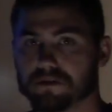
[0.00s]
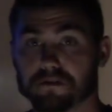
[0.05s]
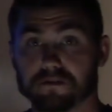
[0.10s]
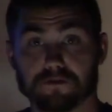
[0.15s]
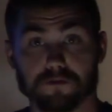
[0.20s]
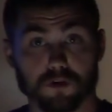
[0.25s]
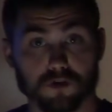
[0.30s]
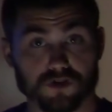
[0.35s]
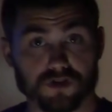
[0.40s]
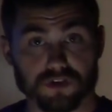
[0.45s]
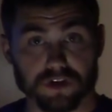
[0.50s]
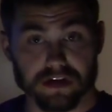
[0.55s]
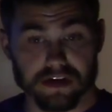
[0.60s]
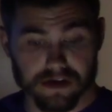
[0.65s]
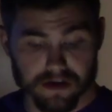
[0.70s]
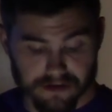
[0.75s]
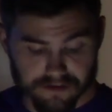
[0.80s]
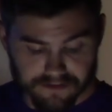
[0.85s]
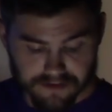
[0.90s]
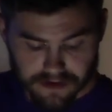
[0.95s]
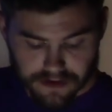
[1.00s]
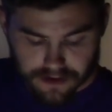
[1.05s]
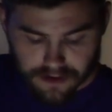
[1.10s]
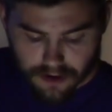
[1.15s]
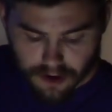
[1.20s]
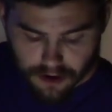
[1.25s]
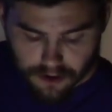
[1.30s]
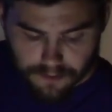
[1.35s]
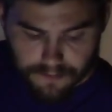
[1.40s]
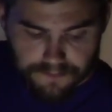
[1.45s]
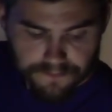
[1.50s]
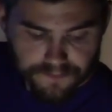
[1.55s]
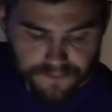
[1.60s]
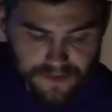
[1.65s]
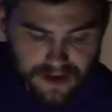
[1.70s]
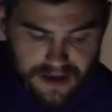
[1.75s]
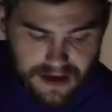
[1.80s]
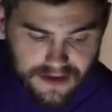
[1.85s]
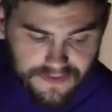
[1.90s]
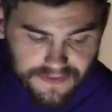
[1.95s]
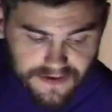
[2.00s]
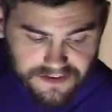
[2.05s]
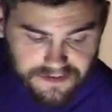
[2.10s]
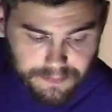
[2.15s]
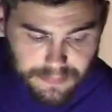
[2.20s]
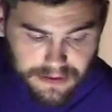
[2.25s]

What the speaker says: there's virtually none of it at all. That's